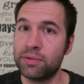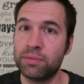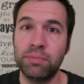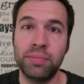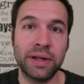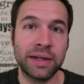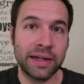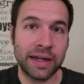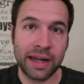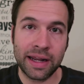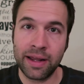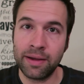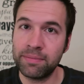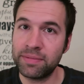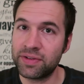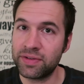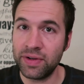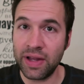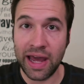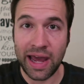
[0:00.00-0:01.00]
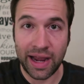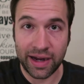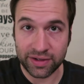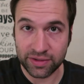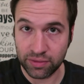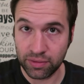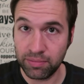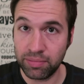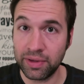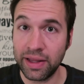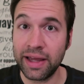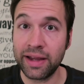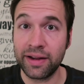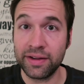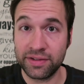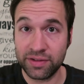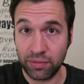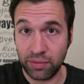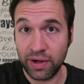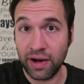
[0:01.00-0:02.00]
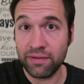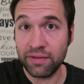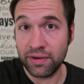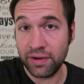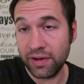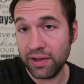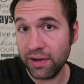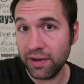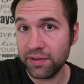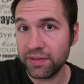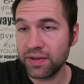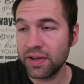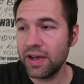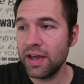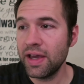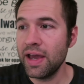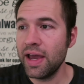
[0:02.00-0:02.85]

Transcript: bringing him snacks or blankets or whatever it is.